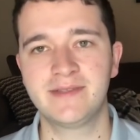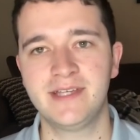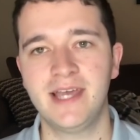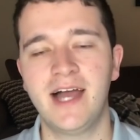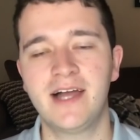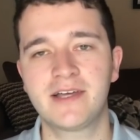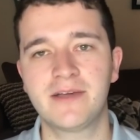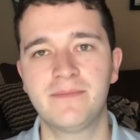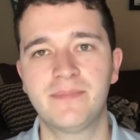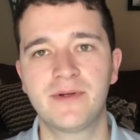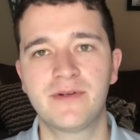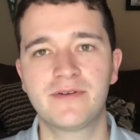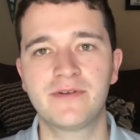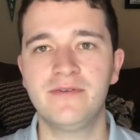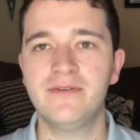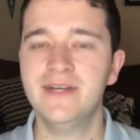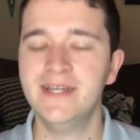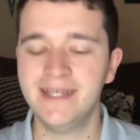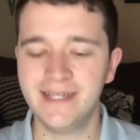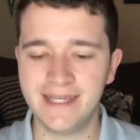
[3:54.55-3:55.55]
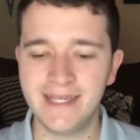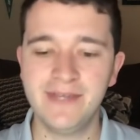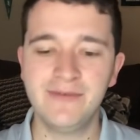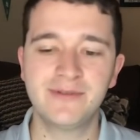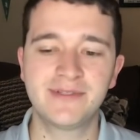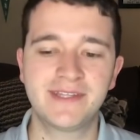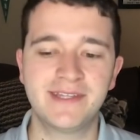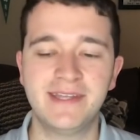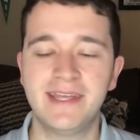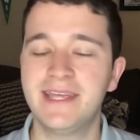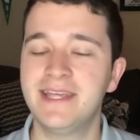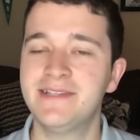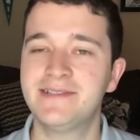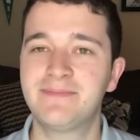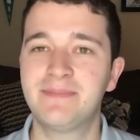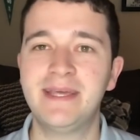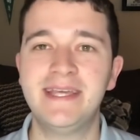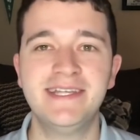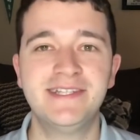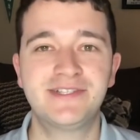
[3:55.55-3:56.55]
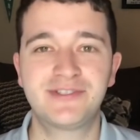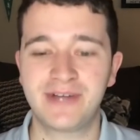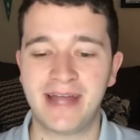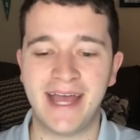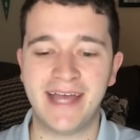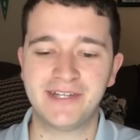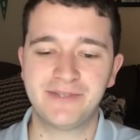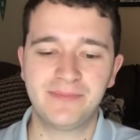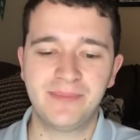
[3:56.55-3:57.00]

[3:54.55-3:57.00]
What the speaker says: Jakob Poeltl, he's trash.